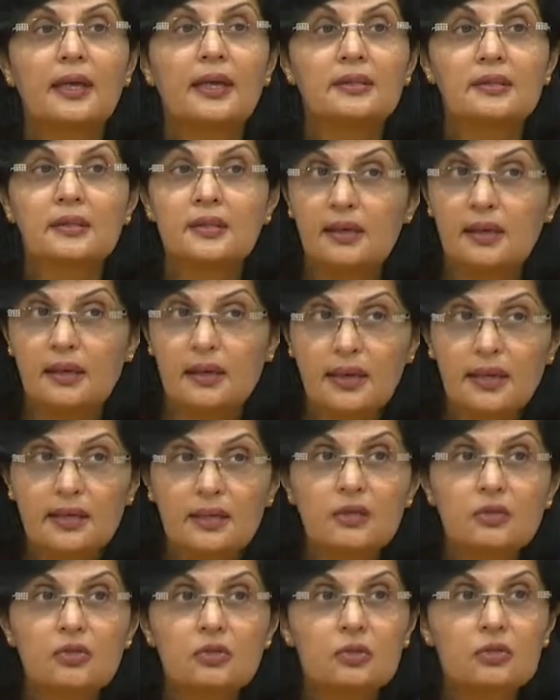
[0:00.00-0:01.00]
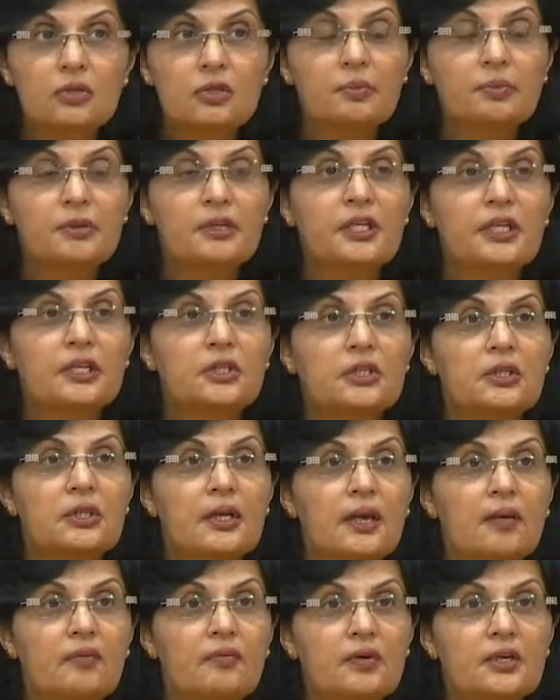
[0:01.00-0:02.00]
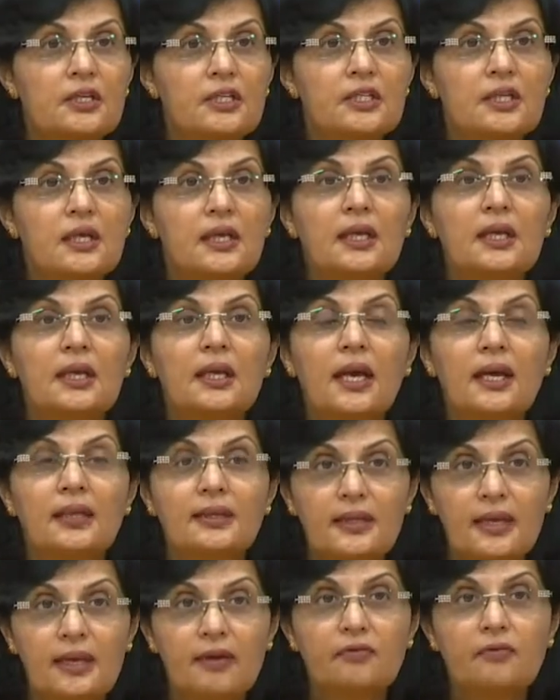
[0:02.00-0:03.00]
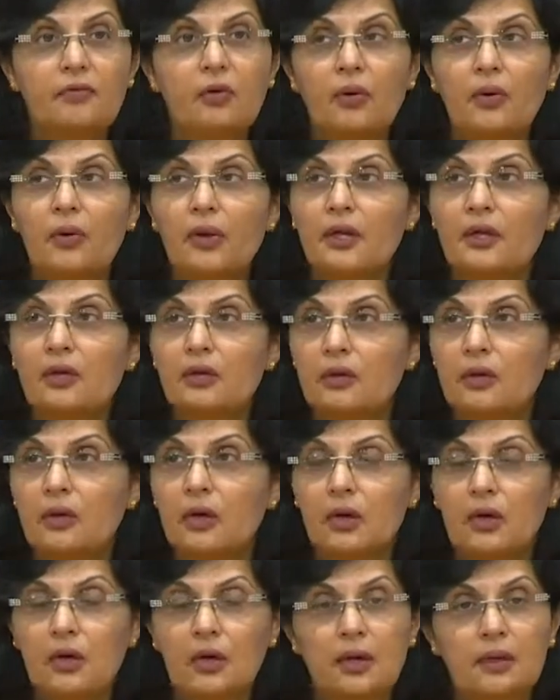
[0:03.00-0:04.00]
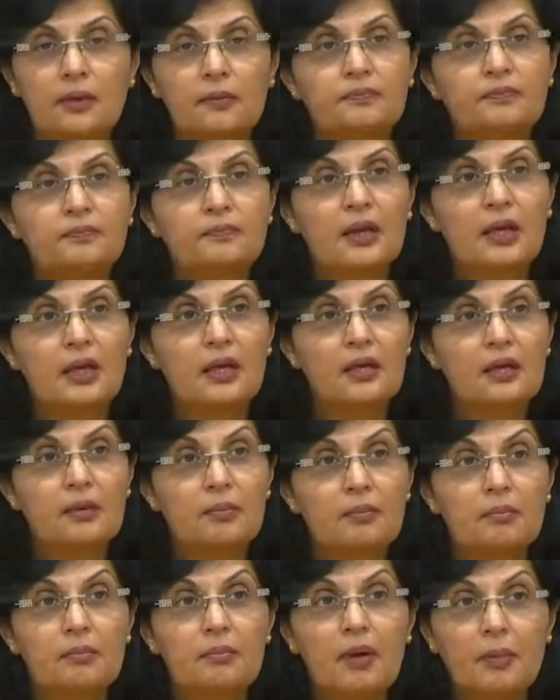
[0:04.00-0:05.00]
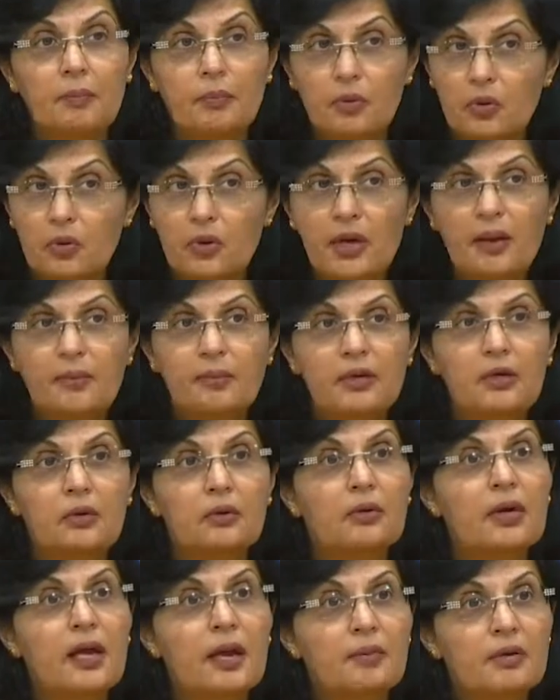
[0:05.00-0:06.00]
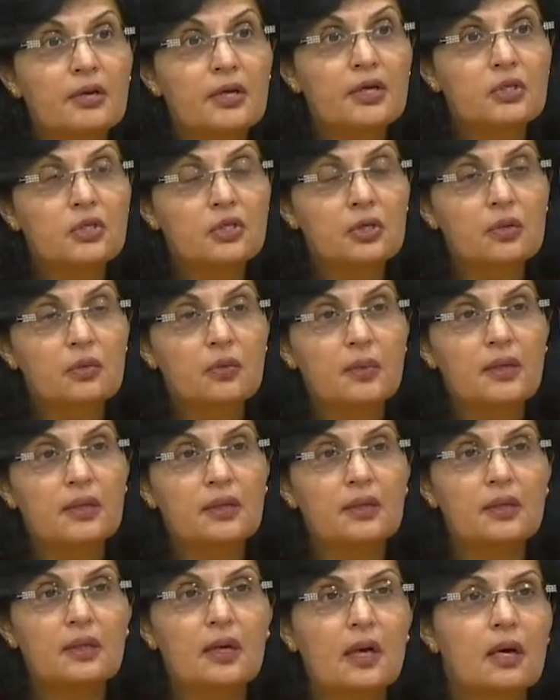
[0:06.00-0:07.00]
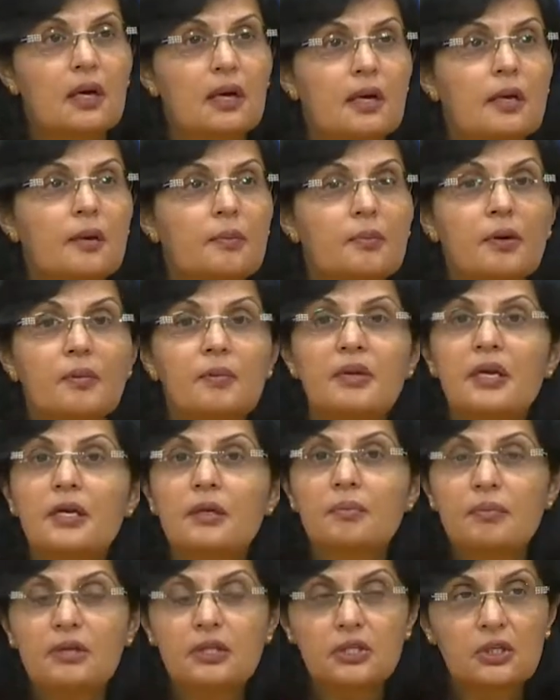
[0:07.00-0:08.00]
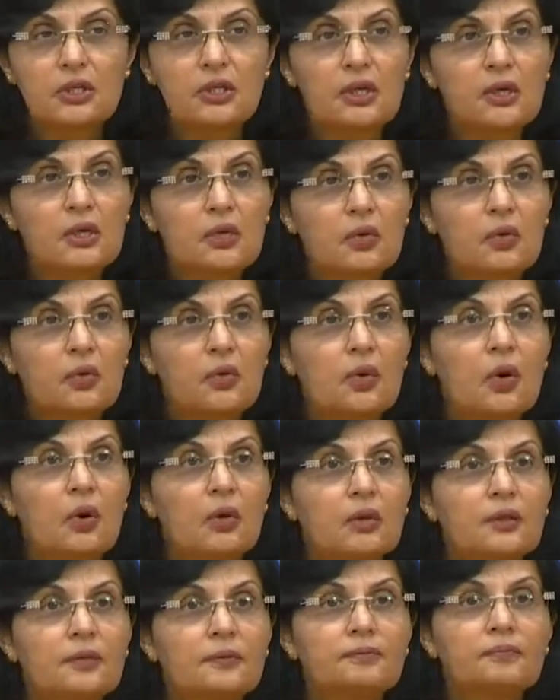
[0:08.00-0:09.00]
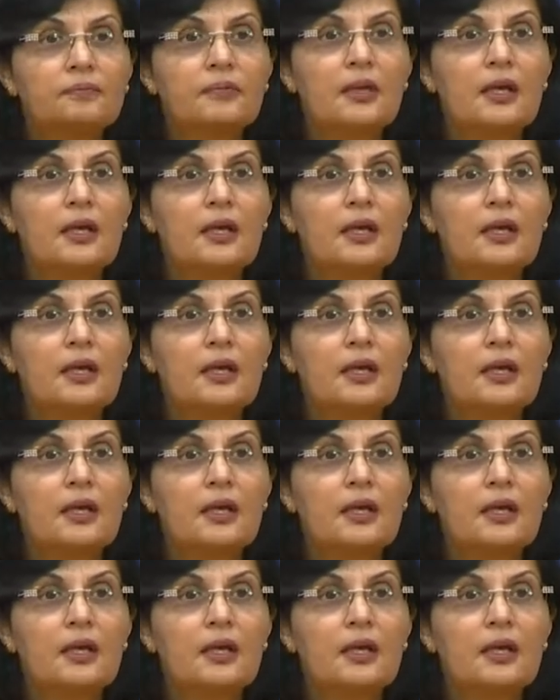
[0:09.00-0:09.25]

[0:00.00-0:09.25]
accelerating social protection efforts, and therefore, in um, uh, my program, in collaboration with our permanent mission in New York,